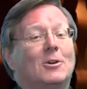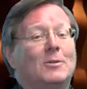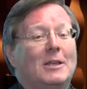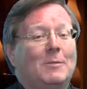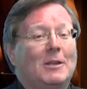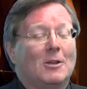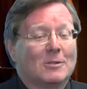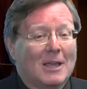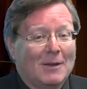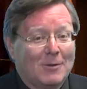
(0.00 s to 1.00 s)
deep, he knows
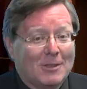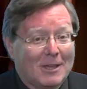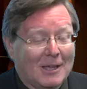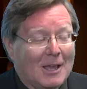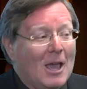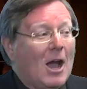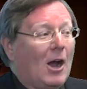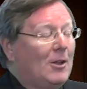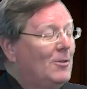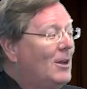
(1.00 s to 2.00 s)
everything. Are
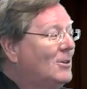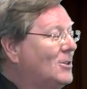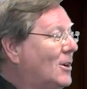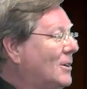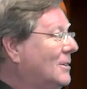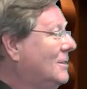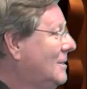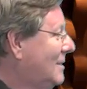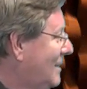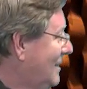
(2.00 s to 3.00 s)
you there, sir?
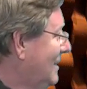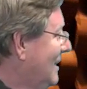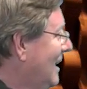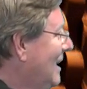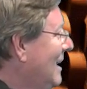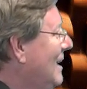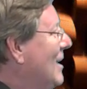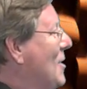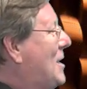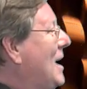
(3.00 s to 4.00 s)
I'm here.
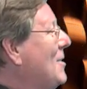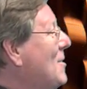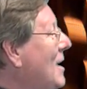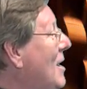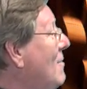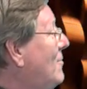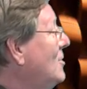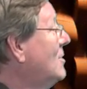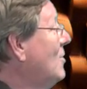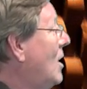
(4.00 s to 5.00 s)
Okay, great.
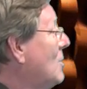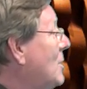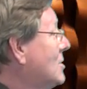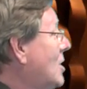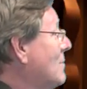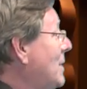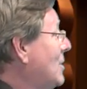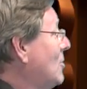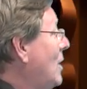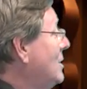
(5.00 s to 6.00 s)
First of all, I want to start off by
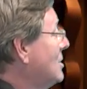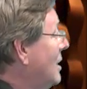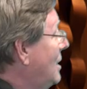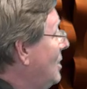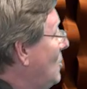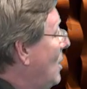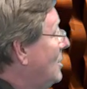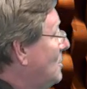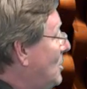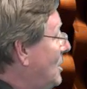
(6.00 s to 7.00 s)
congratulating you on
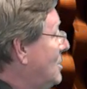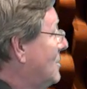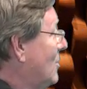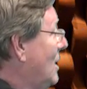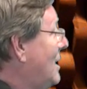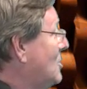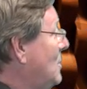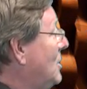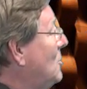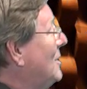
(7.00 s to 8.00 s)
your predictions for last
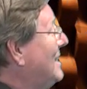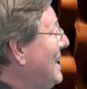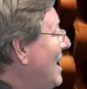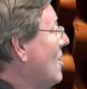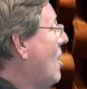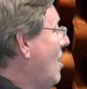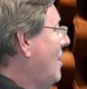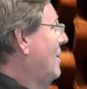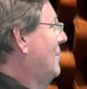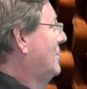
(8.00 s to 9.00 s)
week. You were dead
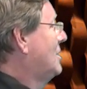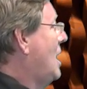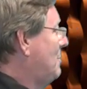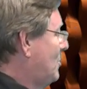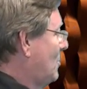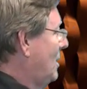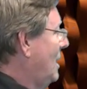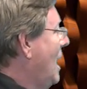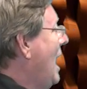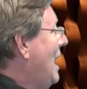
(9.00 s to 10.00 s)
on on the top three,
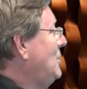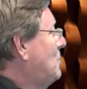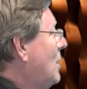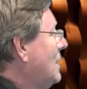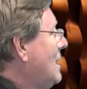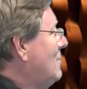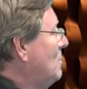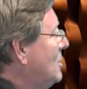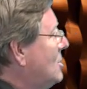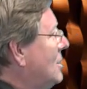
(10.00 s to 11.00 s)
and you probably gave
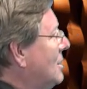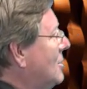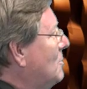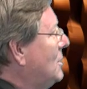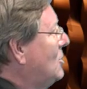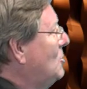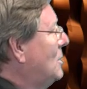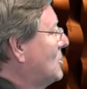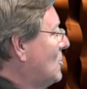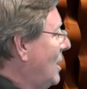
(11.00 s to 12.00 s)
admission a little bit too
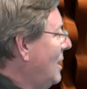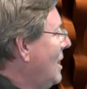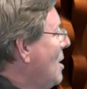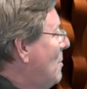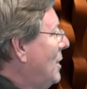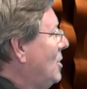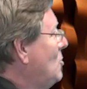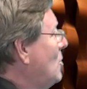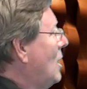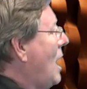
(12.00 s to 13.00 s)
much credit, but you
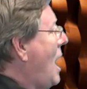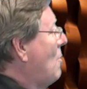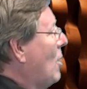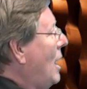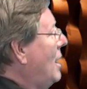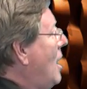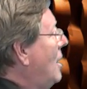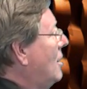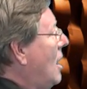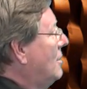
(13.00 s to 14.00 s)
were right
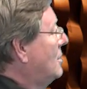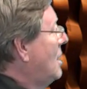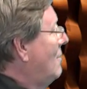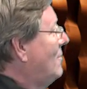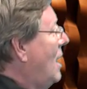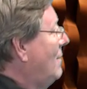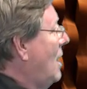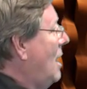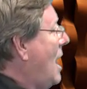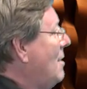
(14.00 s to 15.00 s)
on, on the top five.
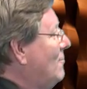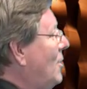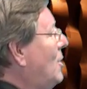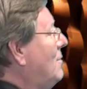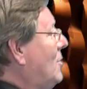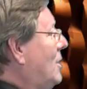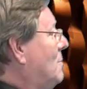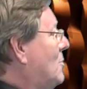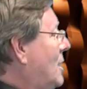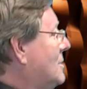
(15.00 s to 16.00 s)
I, I'm very, very
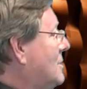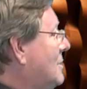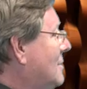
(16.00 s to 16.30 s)
impressed.